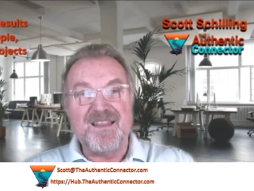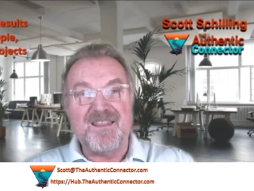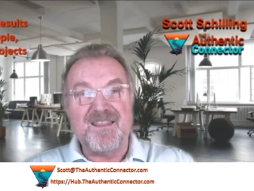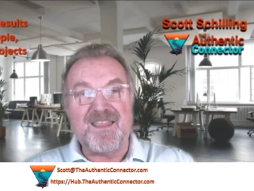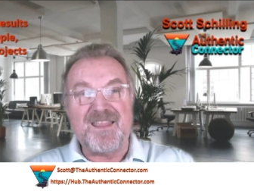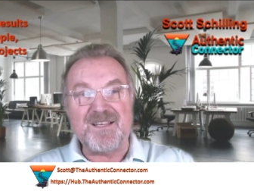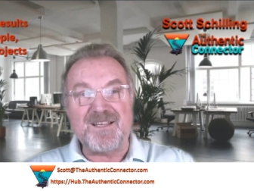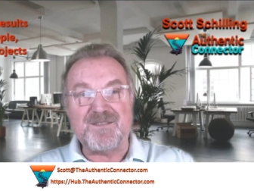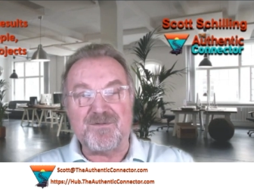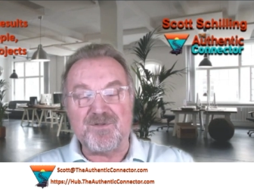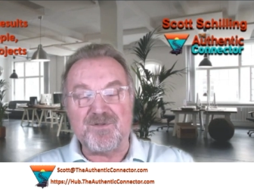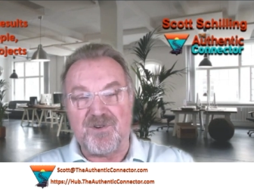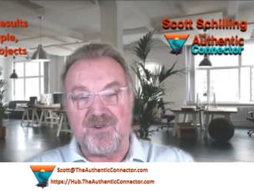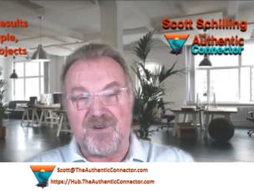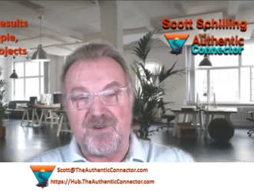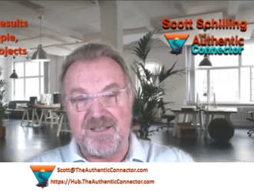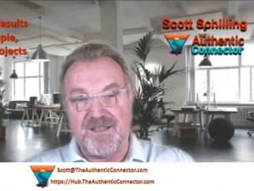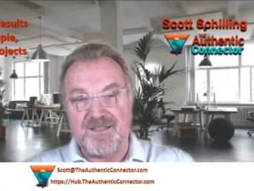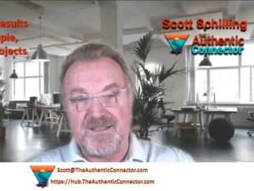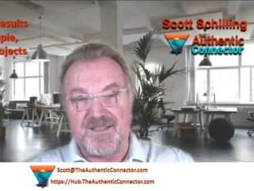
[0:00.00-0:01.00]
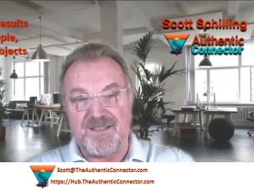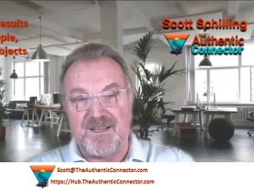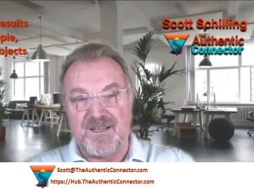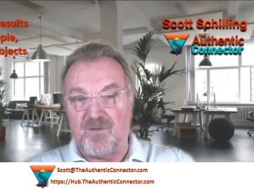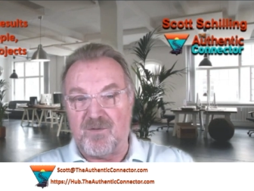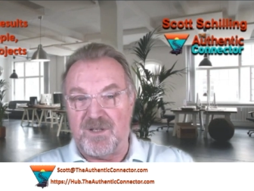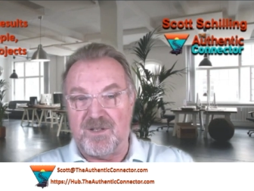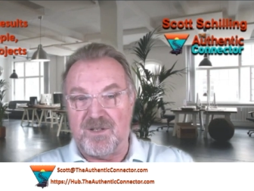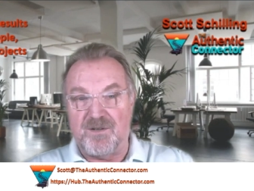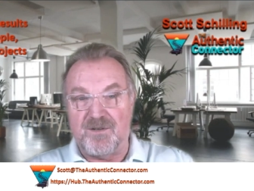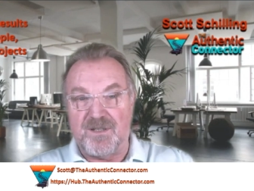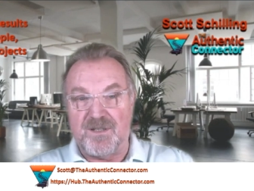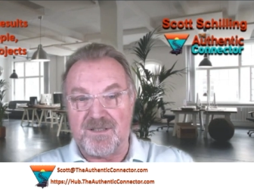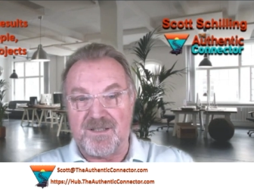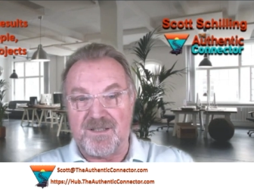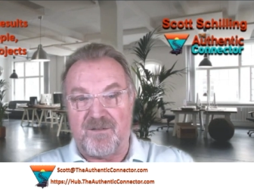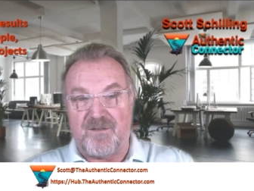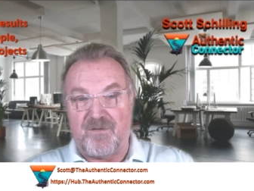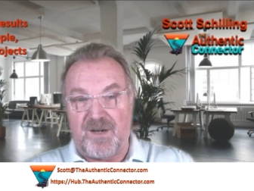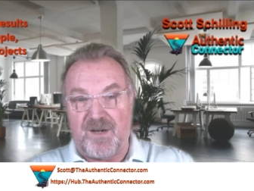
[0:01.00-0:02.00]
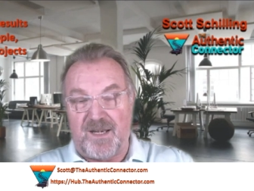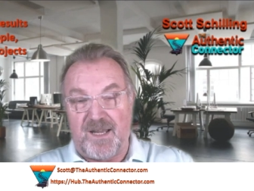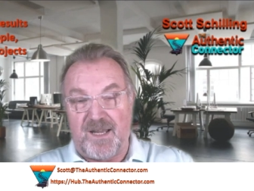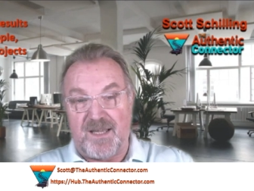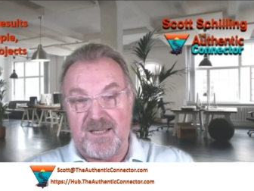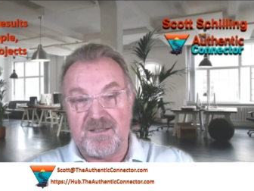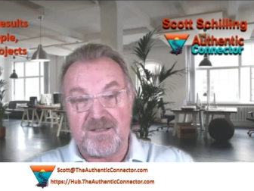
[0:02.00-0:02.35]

Thanks for joining us here. We do this every day.